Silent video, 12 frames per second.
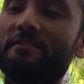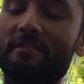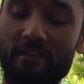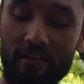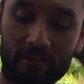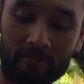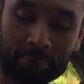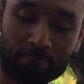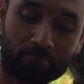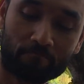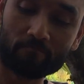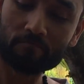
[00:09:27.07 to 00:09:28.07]
sitting
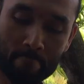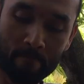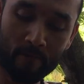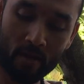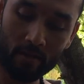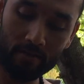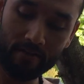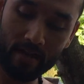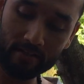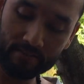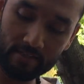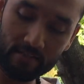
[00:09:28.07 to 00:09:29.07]

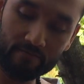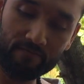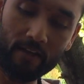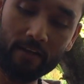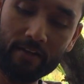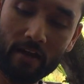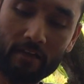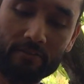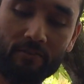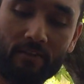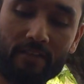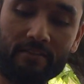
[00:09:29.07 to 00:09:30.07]
next is
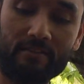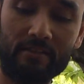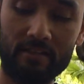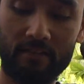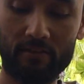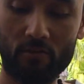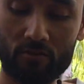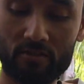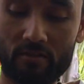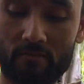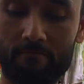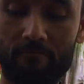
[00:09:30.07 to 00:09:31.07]
Vallenato let's see it looks
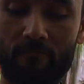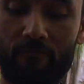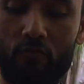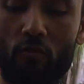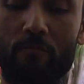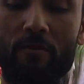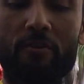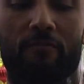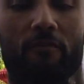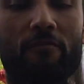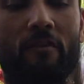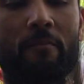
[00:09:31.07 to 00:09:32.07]
so
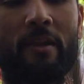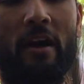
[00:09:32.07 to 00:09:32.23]
beautiful from the